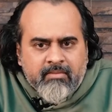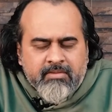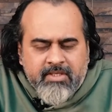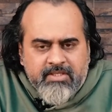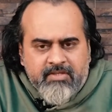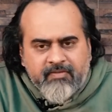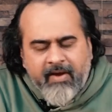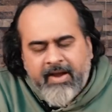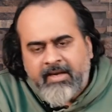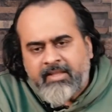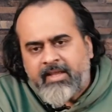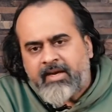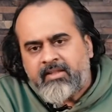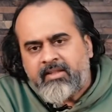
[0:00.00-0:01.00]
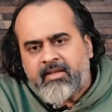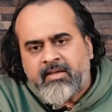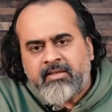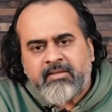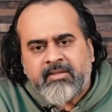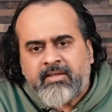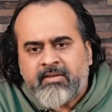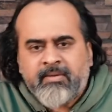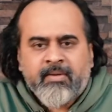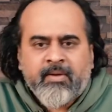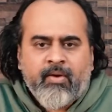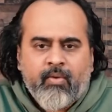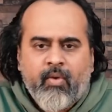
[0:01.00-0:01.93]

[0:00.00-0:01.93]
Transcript: just find that the